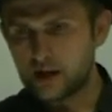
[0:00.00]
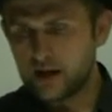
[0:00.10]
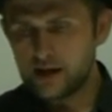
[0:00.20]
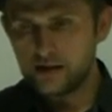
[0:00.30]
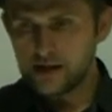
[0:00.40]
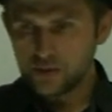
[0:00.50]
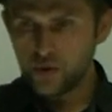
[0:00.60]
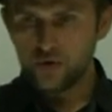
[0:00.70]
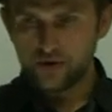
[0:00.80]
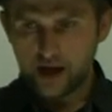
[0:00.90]
and
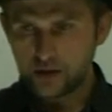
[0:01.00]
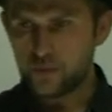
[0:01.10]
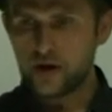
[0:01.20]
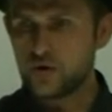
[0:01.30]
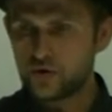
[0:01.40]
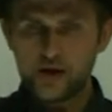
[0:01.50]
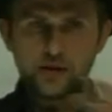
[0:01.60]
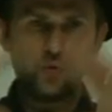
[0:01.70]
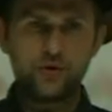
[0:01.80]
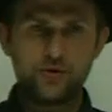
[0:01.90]
in this way or that way,
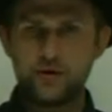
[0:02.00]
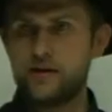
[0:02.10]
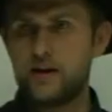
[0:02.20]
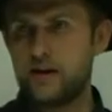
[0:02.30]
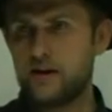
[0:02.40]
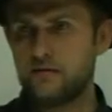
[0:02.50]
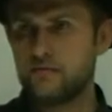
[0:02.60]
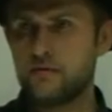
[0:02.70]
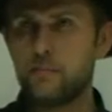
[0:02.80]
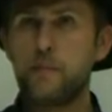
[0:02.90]
you create order in their
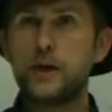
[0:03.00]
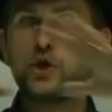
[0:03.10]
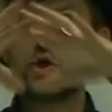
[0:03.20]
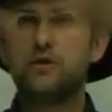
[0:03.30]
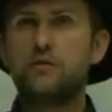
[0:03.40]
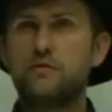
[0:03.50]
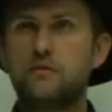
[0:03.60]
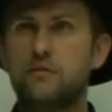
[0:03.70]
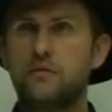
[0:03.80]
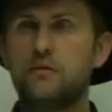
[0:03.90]
head. Picture.